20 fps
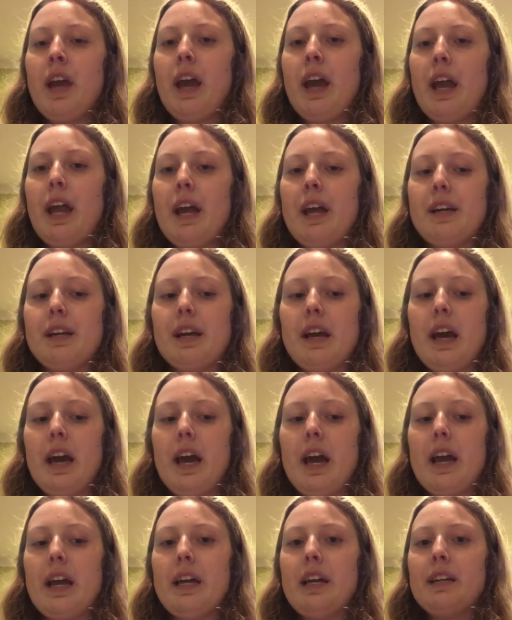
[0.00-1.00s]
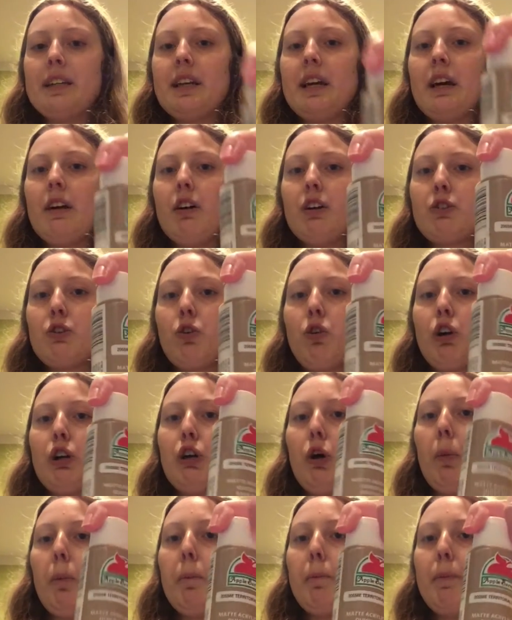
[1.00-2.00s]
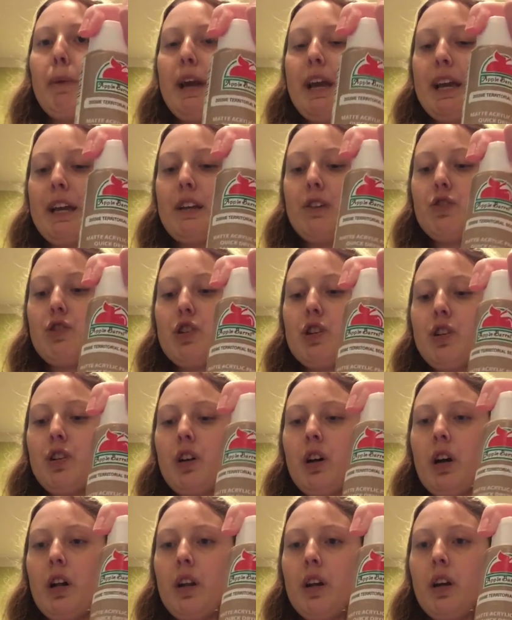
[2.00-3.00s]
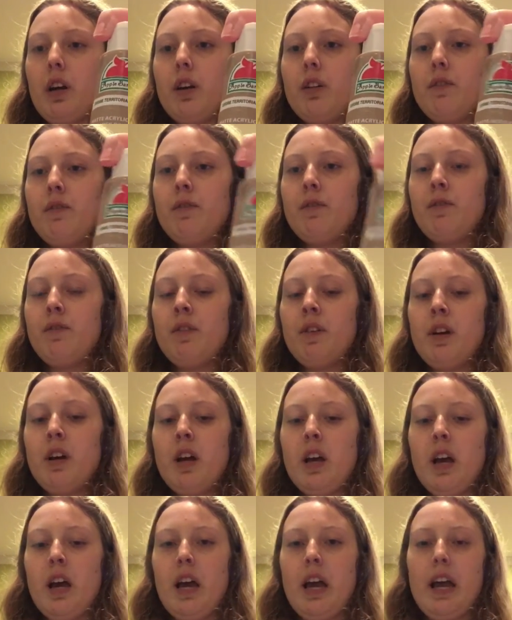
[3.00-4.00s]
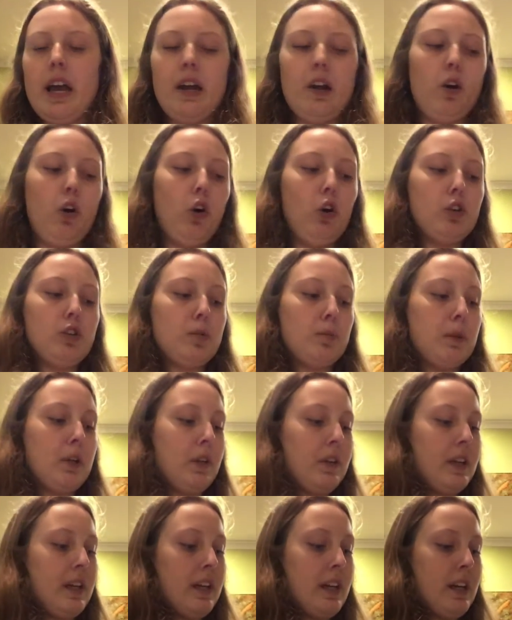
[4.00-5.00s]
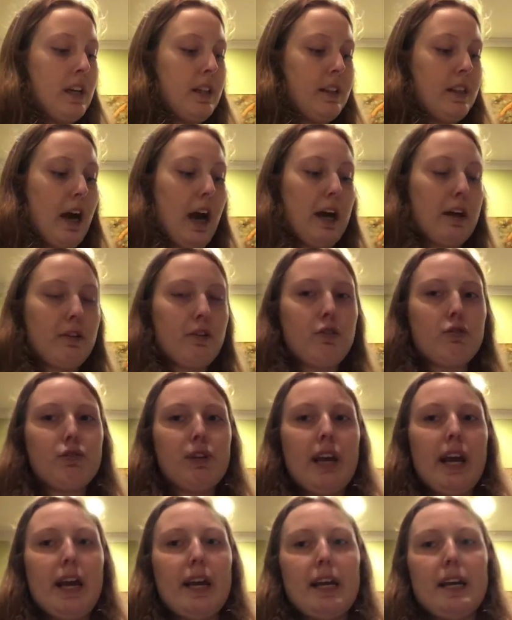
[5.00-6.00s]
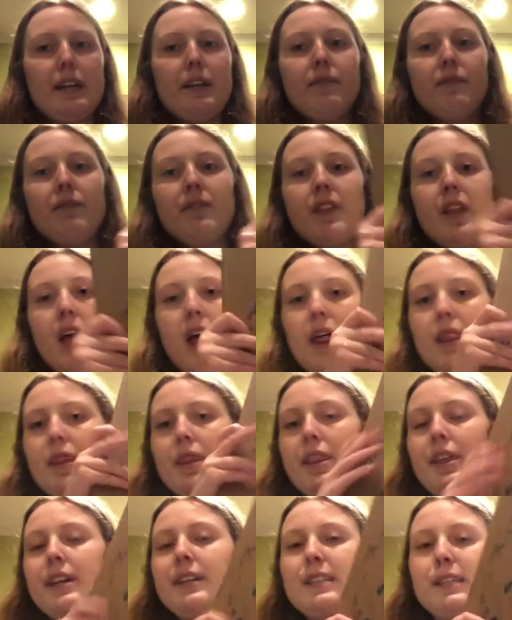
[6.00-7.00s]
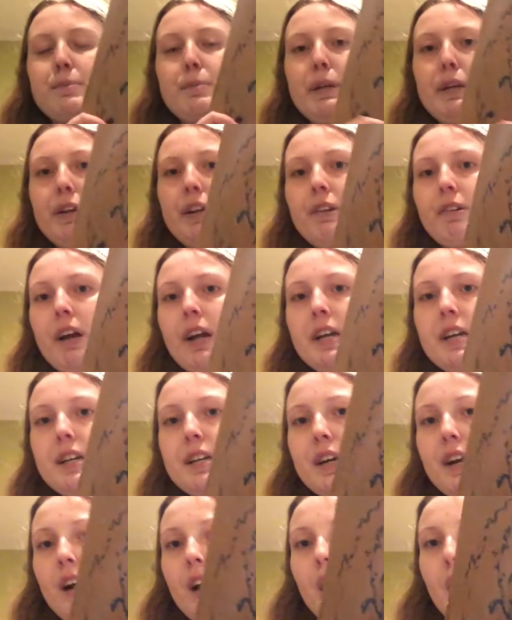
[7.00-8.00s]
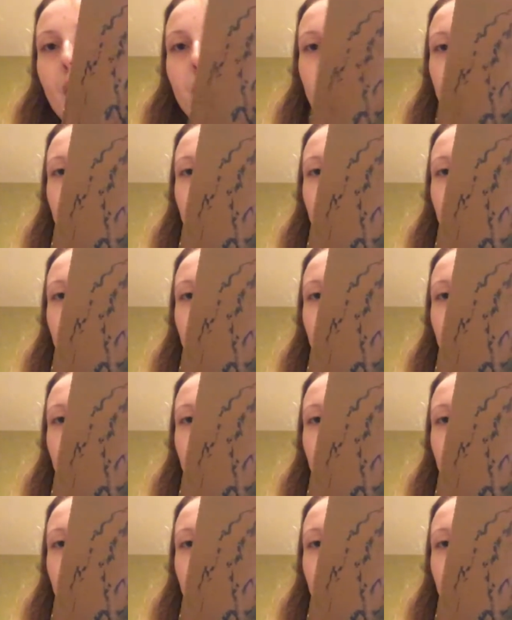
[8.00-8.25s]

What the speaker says: and a territorial beige color. And ultimately, that created this beauty right here. I'm